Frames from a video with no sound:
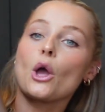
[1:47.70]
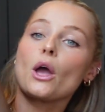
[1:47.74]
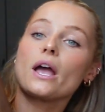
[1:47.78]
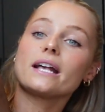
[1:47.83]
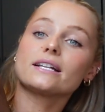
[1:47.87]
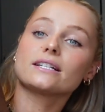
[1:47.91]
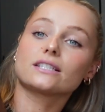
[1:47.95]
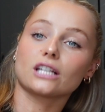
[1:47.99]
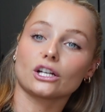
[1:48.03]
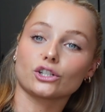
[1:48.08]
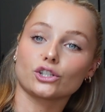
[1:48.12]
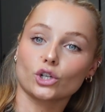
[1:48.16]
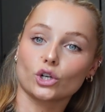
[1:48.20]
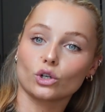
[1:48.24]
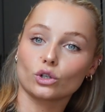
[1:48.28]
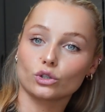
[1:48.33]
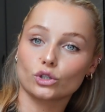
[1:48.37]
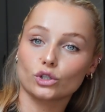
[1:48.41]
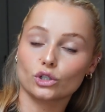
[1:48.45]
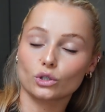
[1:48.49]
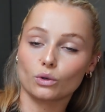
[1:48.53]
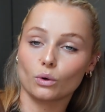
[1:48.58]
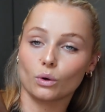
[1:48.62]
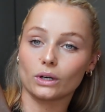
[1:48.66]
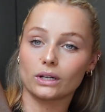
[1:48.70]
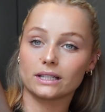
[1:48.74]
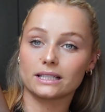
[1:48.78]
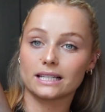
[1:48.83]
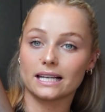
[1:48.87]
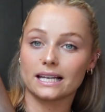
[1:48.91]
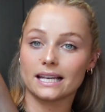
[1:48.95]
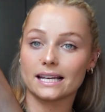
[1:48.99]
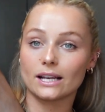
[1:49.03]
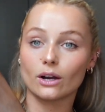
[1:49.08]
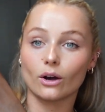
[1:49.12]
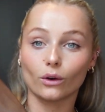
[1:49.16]
Such a gorgeous
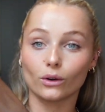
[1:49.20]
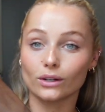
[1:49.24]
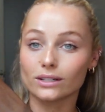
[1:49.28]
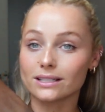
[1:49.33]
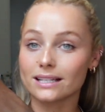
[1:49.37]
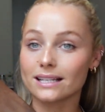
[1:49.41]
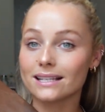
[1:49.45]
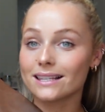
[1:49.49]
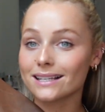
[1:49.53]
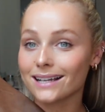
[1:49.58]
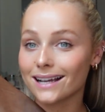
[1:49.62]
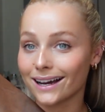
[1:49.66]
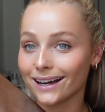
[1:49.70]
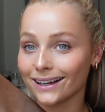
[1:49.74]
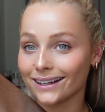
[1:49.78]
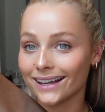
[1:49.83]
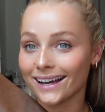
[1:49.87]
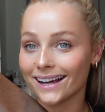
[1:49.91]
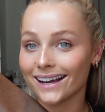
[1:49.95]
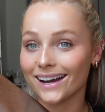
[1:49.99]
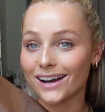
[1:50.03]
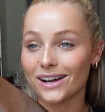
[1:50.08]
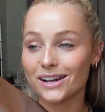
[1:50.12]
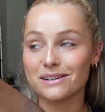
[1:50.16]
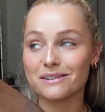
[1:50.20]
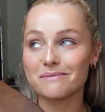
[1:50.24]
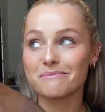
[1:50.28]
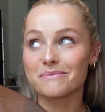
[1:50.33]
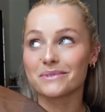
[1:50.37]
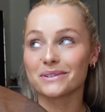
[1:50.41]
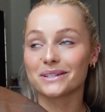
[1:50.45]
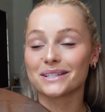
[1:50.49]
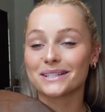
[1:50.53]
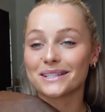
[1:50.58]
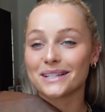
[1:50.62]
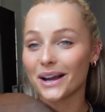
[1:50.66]
quality. Honestly, the color, I am
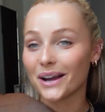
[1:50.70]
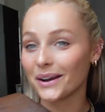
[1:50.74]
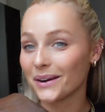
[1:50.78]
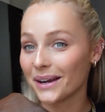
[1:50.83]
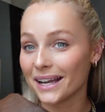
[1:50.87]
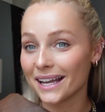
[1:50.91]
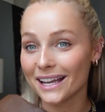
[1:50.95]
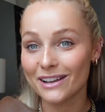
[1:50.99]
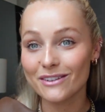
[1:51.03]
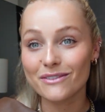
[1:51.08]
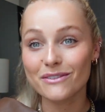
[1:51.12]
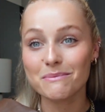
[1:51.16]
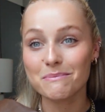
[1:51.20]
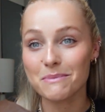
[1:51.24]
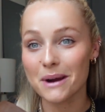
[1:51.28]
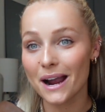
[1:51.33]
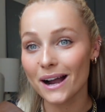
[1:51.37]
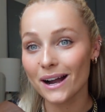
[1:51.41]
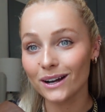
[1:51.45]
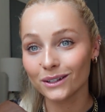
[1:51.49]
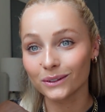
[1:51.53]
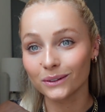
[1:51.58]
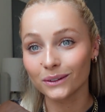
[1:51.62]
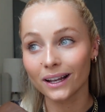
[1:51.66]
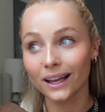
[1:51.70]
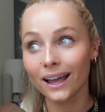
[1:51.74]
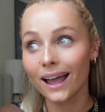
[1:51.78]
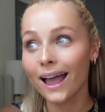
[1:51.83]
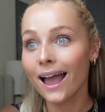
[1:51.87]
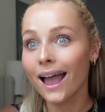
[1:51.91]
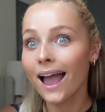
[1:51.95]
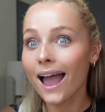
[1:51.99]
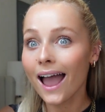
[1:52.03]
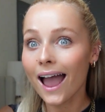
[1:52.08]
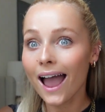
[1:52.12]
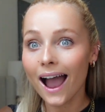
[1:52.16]
so here for brown.
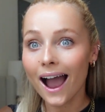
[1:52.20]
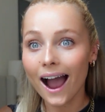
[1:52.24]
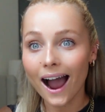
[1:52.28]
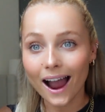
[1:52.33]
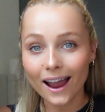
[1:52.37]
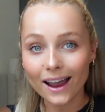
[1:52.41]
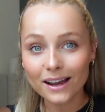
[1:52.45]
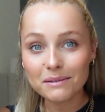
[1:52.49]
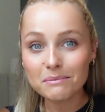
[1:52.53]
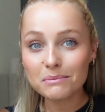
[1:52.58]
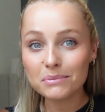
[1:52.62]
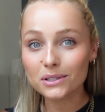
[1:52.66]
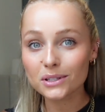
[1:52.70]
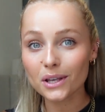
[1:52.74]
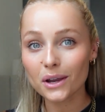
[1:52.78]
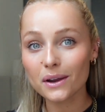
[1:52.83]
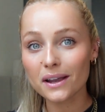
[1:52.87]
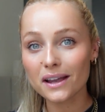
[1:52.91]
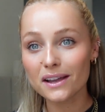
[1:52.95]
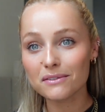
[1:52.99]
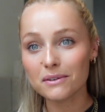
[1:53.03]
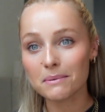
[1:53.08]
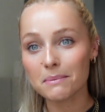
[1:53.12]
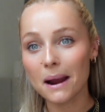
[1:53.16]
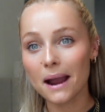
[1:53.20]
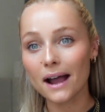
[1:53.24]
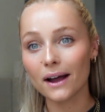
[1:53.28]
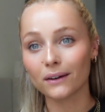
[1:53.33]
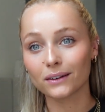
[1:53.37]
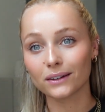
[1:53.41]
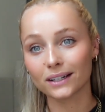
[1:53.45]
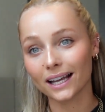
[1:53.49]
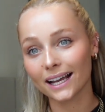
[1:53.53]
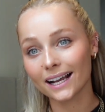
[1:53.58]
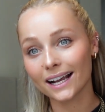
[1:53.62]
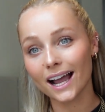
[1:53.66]
I am so here for
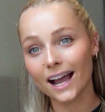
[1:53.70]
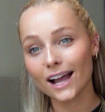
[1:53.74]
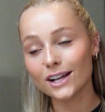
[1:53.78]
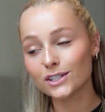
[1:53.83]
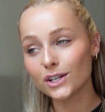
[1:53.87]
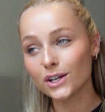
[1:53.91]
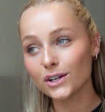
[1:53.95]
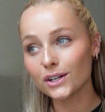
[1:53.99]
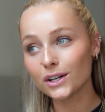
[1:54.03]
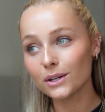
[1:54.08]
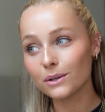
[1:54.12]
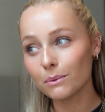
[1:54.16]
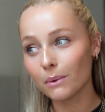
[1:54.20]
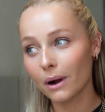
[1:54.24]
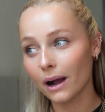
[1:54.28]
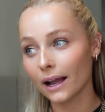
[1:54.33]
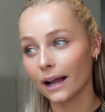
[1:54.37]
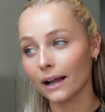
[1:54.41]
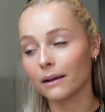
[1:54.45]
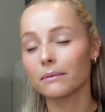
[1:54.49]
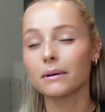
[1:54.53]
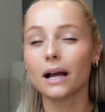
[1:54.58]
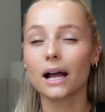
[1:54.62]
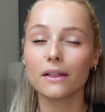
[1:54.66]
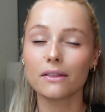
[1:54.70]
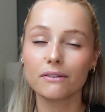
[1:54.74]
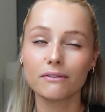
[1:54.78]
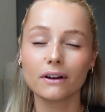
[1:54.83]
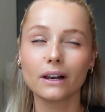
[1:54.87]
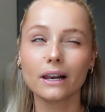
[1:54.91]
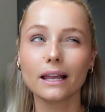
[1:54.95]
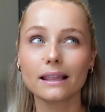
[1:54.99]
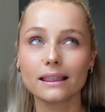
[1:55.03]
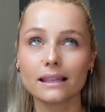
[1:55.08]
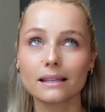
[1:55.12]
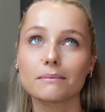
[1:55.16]
brown. Like, I don't know why, but I
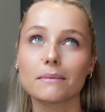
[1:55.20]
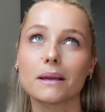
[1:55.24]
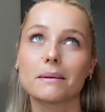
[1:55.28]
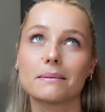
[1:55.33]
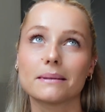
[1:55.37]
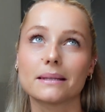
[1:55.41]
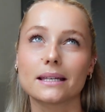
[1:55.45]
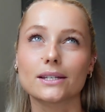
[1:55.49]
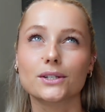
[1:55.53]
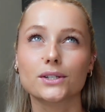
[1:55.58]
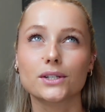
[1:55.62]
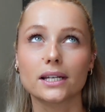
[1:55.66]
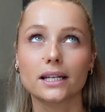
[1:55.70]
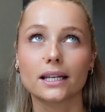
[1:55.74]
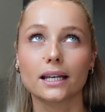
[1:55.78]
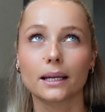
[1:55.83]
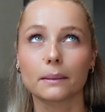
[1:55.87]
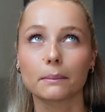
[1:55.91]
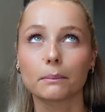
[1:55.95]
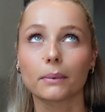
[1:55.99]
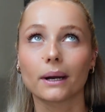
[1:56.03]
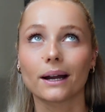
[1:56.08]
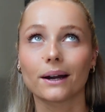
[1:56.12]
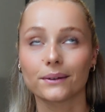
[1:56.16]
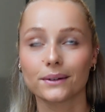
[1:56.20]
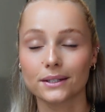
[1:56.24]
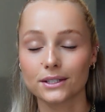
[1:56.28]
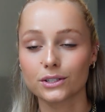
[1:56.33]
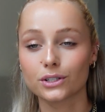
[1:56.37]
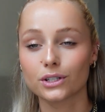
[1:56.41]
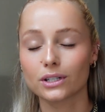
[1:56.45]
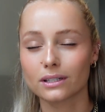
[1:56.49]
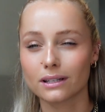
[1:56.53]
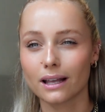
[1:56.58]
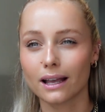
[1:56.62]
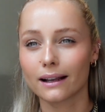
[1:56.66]
feel like that maybe this year, like brown is
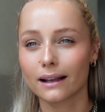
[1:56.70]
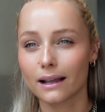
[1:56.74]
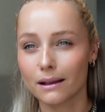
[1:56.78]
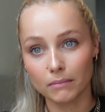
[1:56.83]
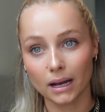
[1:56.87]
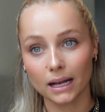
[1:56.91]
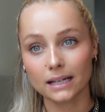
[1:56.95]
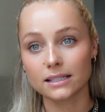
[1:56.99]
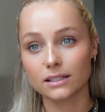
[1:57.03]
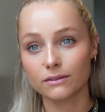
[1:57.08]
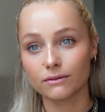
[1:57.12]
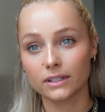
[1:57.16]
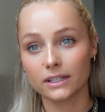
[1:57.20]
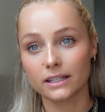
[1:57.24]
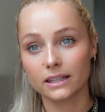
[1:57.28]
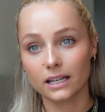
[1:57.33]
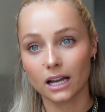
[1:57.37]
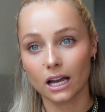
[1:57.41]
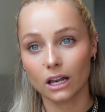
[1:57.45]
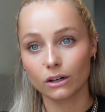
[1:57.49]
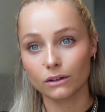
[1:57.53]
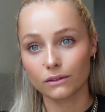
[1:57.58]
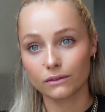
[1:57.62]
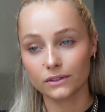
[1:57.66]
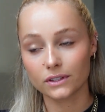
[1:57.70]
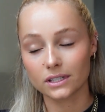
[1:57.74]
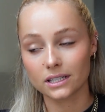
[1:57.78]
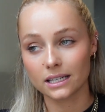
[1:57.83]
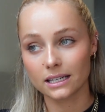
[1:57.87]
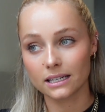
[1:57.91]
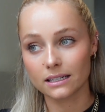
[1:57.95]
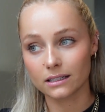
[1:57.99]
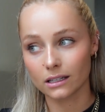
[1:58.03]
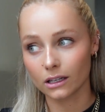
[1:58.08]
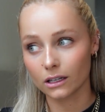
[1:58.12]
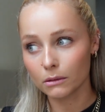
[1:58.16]
just like massively the colour of the
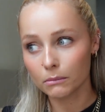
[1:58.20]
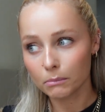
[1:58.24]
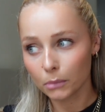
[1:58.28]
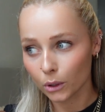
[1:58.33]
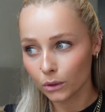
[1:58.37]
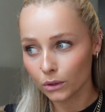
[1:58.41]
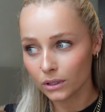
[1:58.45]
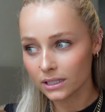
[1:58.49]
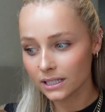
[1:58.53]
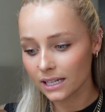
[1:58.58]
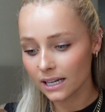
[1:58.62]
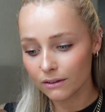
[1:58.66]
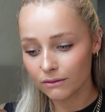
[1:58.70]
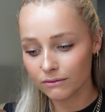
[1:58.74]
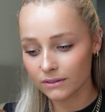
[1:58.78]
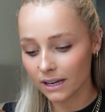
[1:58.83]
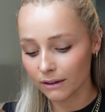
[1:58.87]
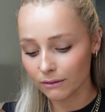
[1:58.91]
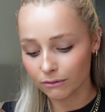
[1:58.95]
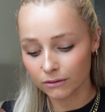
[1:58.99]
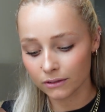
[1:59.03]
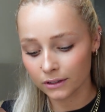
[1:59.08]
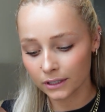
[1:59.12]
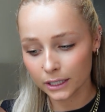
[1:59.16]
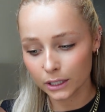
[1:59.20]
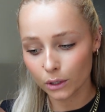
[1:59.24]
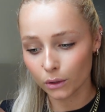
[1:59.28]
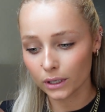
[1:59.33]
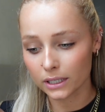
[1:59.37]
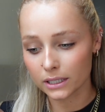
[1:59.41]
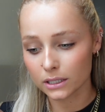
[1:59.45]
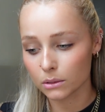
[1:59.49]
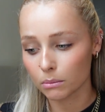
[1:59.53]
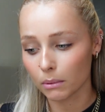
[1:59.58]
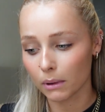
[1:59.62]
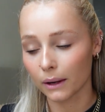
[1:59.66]
season. But honestly, I've never really got
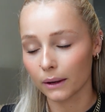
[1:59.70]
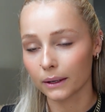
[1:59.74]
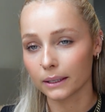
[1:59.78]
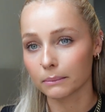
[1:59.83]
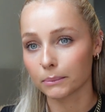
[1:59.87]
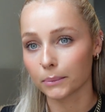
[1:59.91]
into wearing